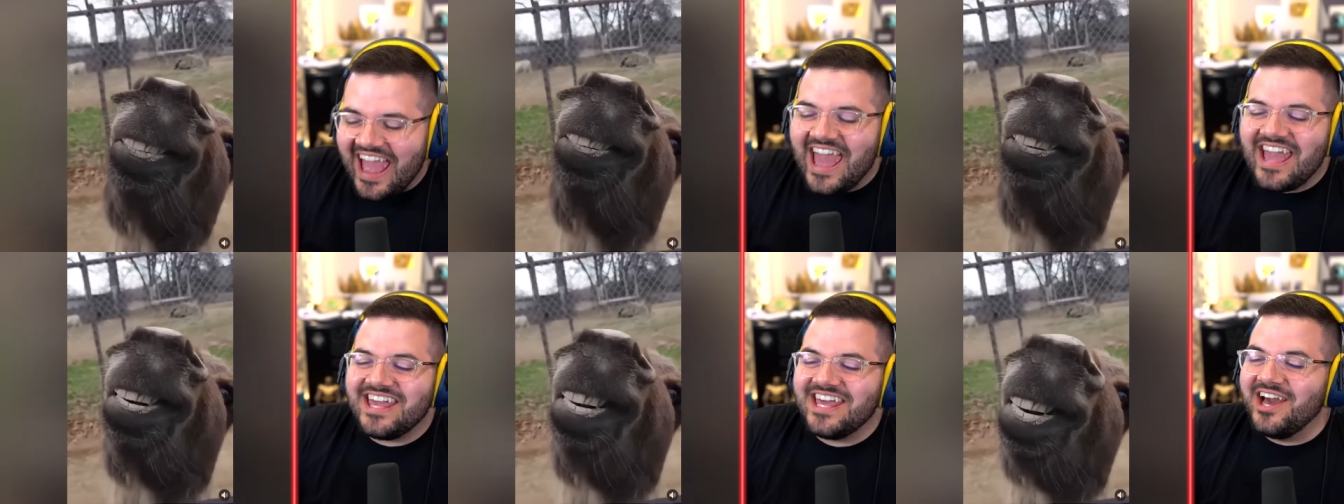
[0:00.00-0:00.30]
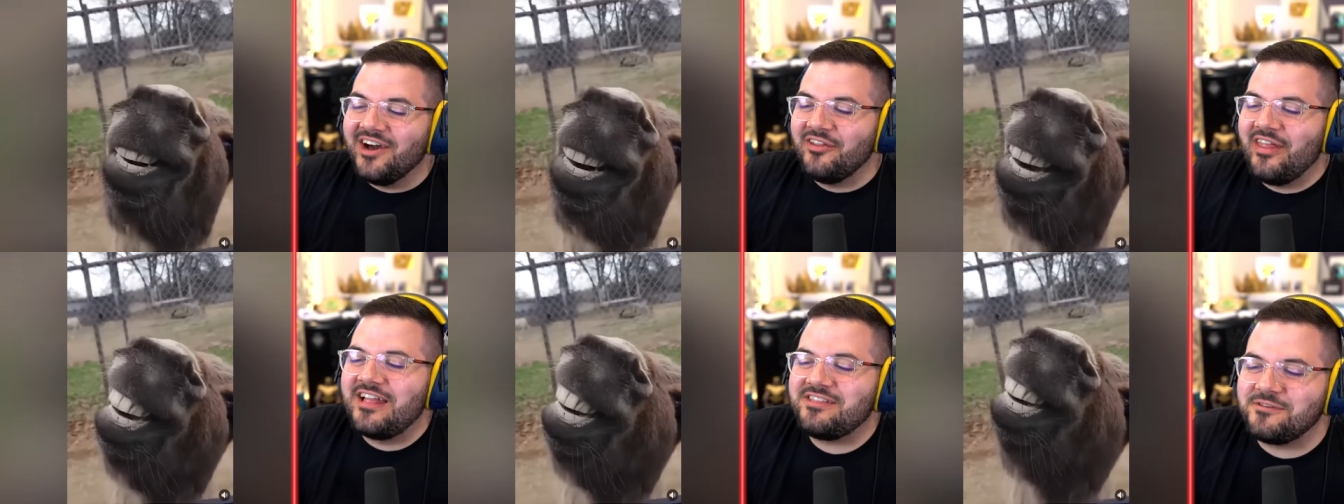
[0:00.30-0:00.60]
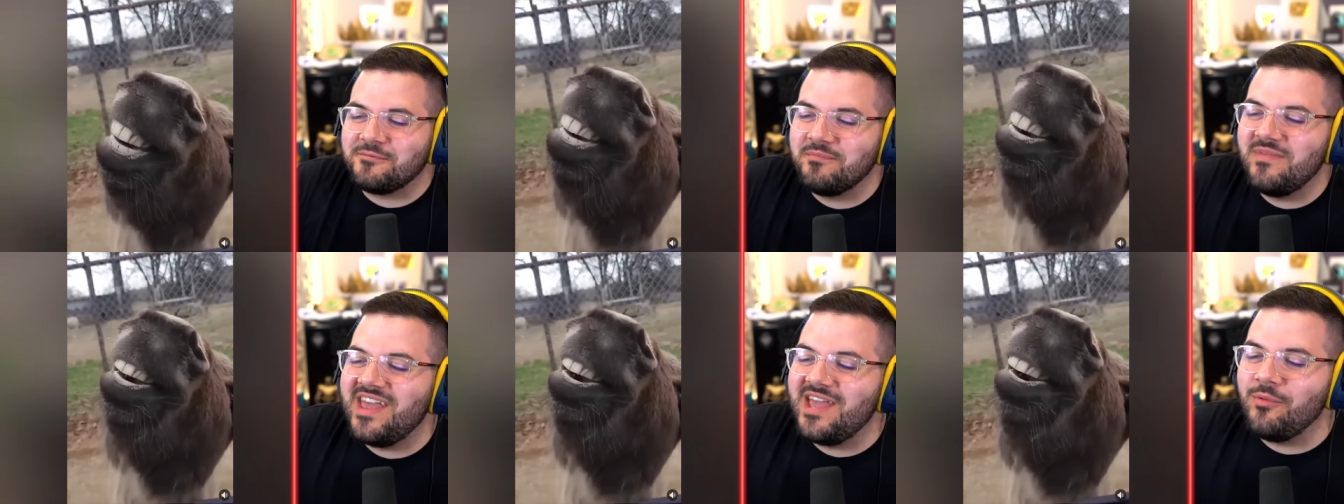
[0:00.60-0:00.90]
hey, yo, that's
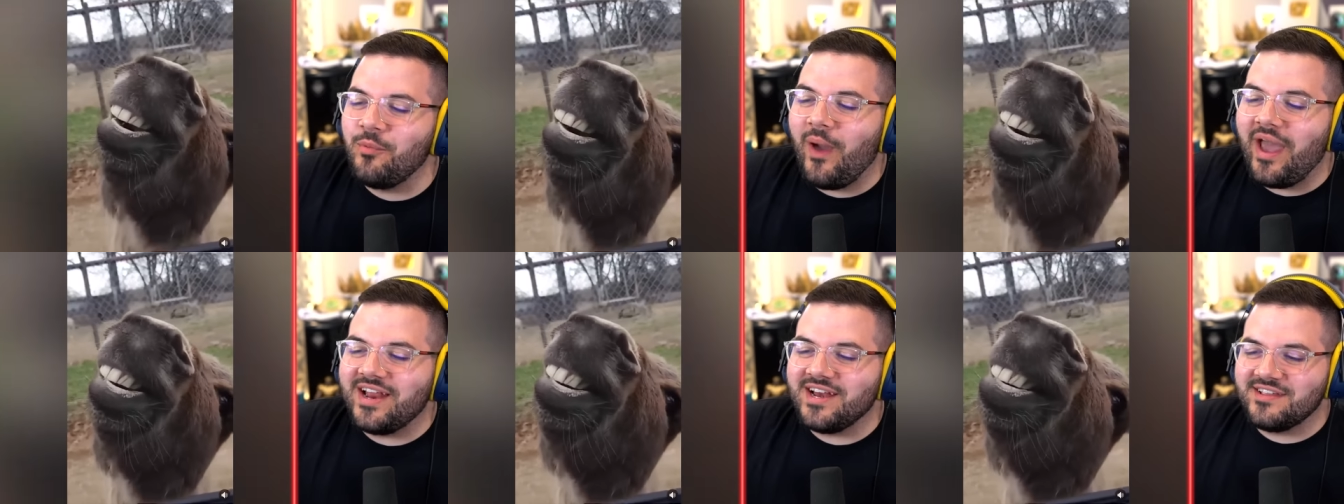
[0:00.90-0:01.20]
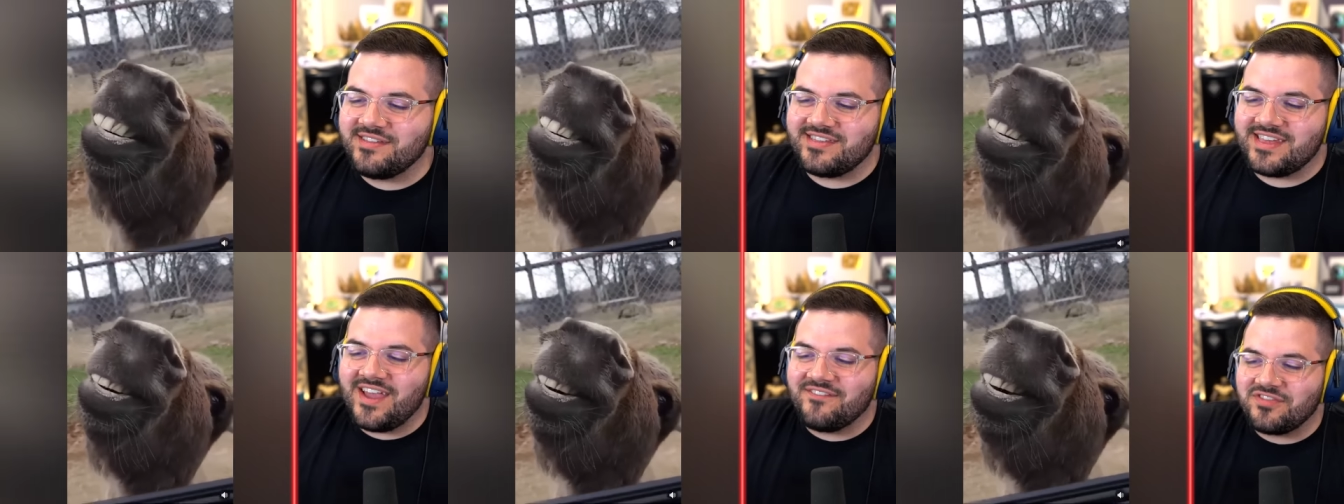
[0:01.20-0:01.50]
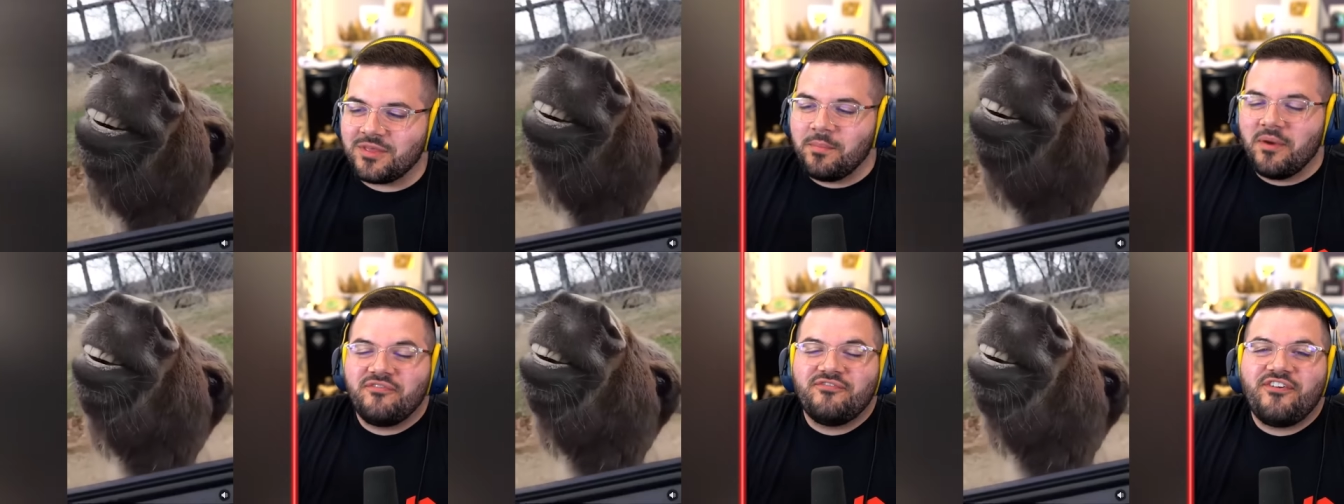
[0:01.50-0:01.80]
me waiting to see if
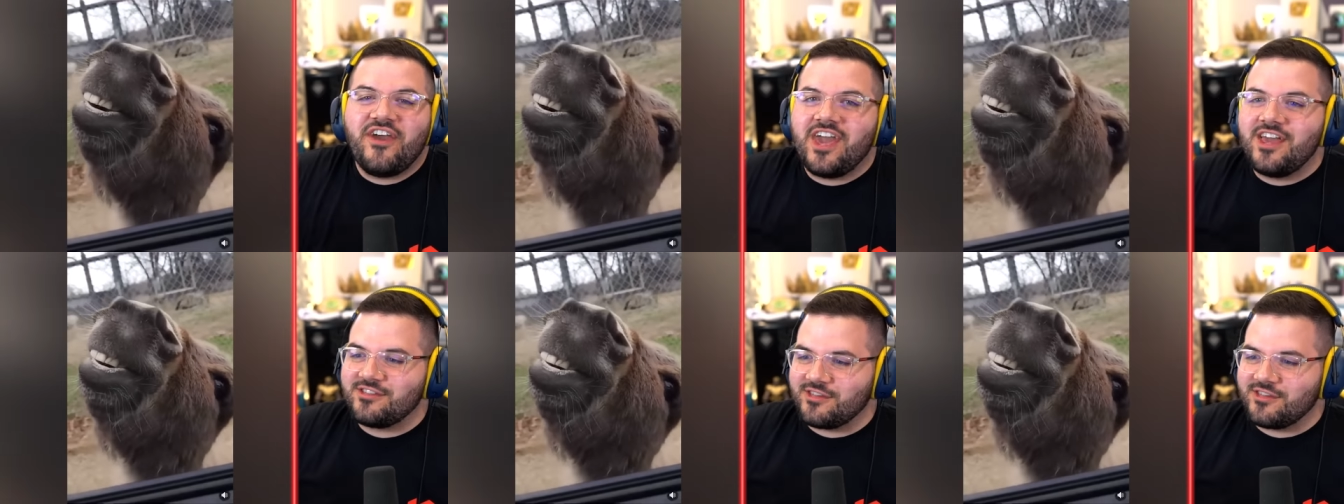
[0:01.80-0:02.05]
the buffet's